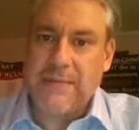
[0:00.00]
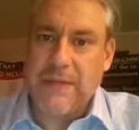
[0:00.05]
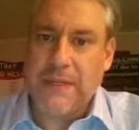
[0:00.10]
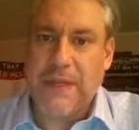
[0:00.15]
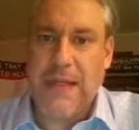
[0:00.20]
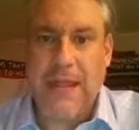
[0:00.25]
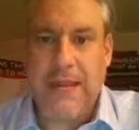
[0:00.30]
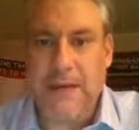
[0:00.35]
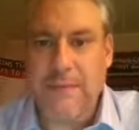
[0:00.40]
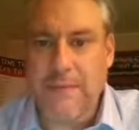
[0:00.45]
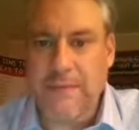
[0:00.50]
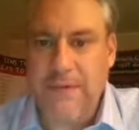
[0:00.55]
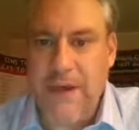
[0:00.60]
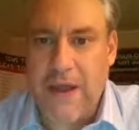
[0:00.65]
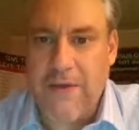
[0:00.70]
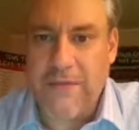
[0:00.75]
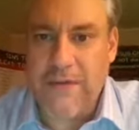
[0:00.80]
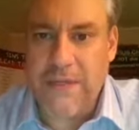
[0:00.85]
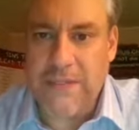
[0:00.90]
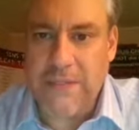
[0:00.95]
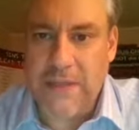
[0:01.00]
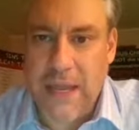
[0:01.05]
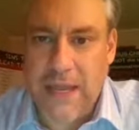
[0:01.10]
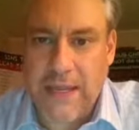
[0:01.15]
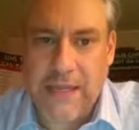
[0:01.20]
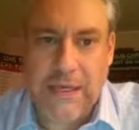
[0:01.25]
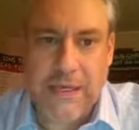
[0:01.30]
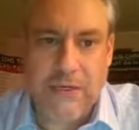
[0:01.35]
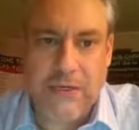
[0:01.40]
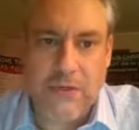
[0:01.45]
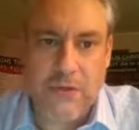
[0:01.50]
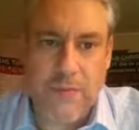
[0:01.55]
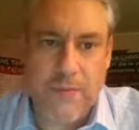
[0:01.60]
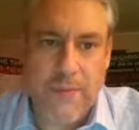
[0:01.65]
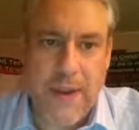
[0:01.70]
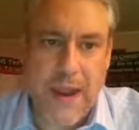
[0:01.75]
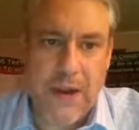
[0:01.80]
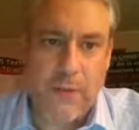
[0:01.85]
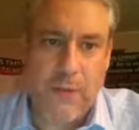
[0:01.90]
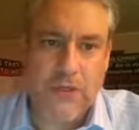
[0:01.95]
The kingdom of heaven is likened unto a
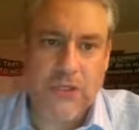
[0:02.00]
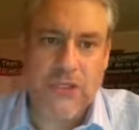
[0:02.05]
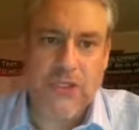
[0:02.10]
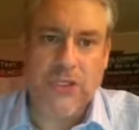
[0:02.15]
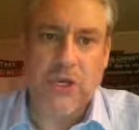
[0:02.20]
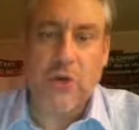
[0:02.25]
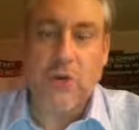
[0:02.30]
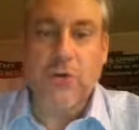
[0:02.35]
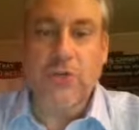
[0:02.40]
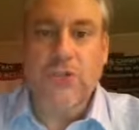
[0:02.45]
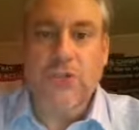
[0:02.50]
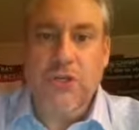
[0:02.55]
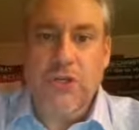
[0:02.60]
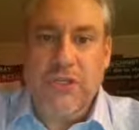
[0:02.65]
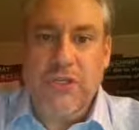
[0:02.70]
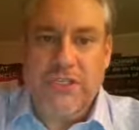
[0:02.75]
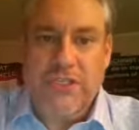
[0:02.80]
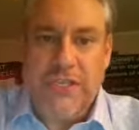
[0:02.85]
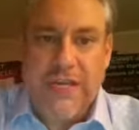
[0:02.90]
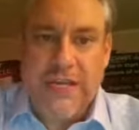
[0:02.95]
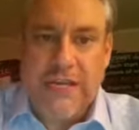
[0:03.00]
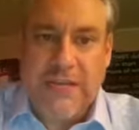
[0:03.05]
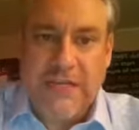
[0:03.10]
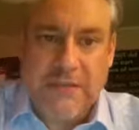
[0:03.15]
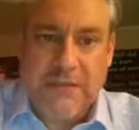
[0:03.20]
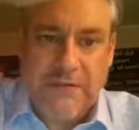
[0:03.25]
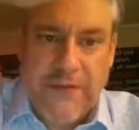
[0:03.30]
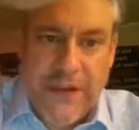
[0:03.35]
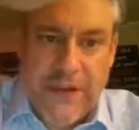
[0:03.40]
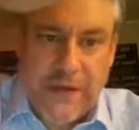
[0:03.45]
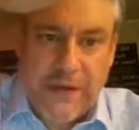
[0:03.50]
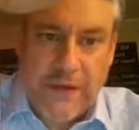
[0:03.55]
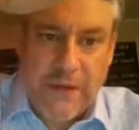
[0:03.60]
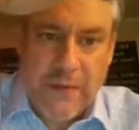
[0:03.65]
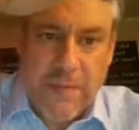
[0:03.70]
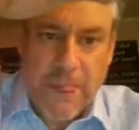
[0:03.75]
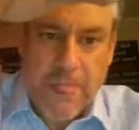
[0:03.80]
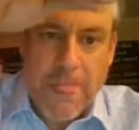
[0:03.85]
man which sows a good seed in his field.